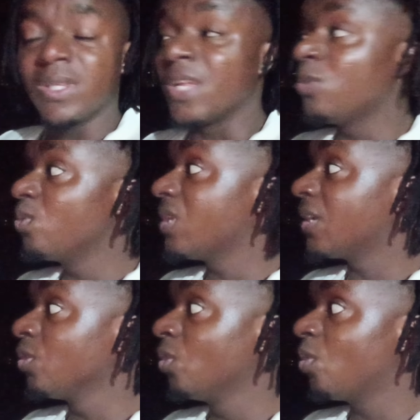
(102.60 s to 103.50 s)
They know
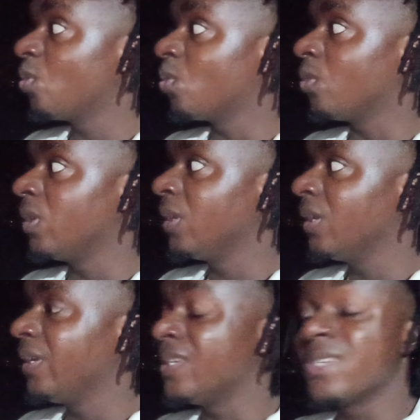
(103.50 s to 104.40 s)
that God
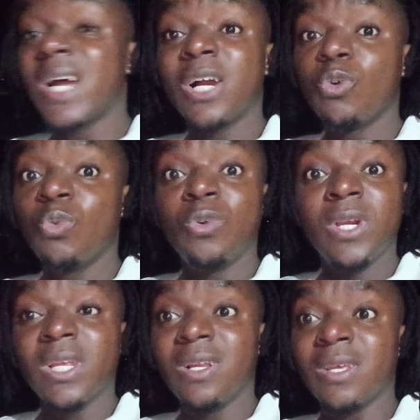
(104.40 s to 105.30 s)
is
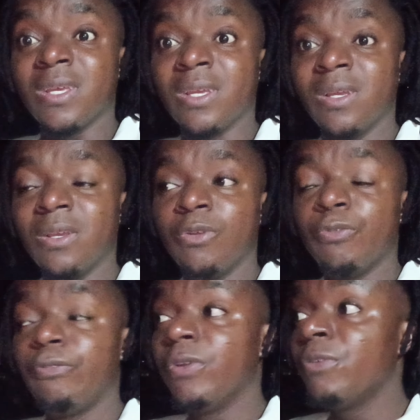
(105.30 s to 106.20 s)
accurately
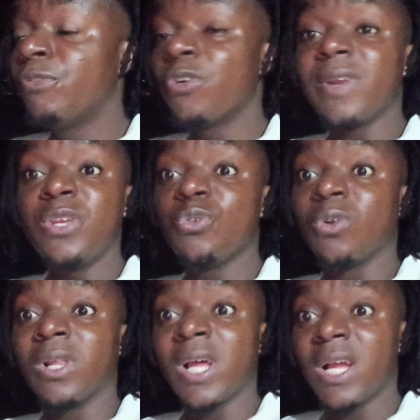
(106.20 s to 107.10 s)
favoring
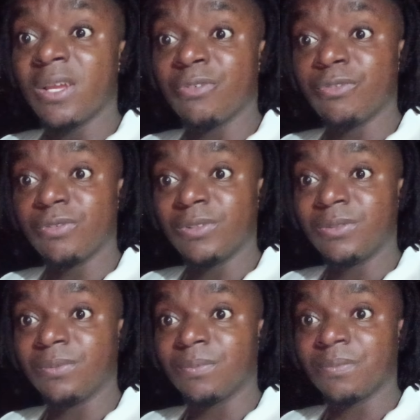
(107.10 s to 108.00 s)
your life
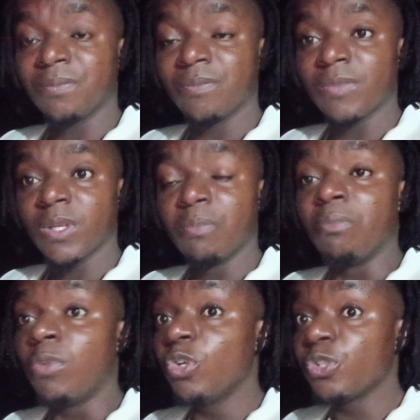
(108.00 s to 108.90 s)

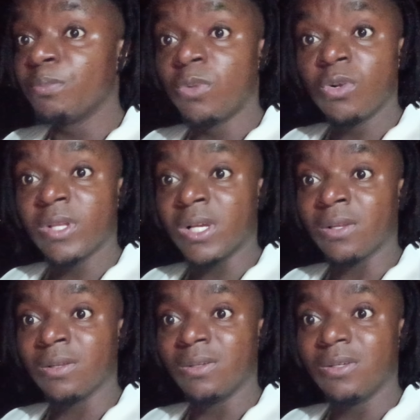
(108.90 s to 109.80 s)
much more
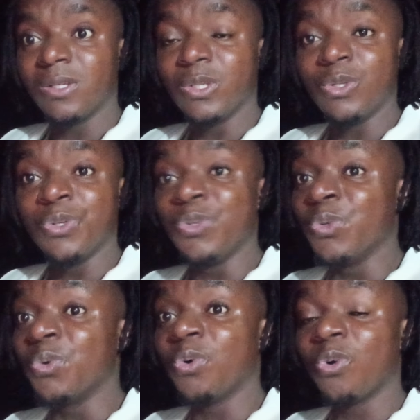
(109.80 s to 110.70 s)
than
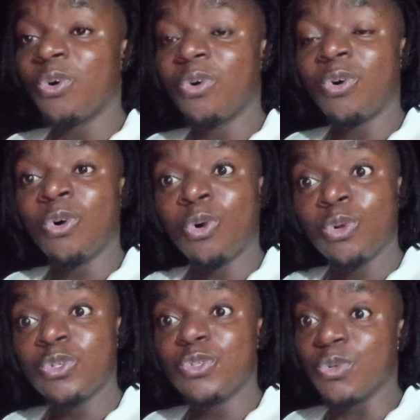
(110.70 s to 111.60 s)
you
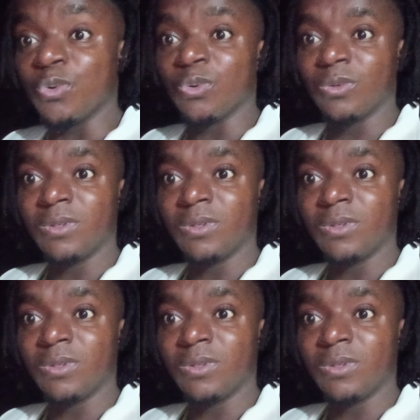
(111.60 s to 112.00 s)
ought to.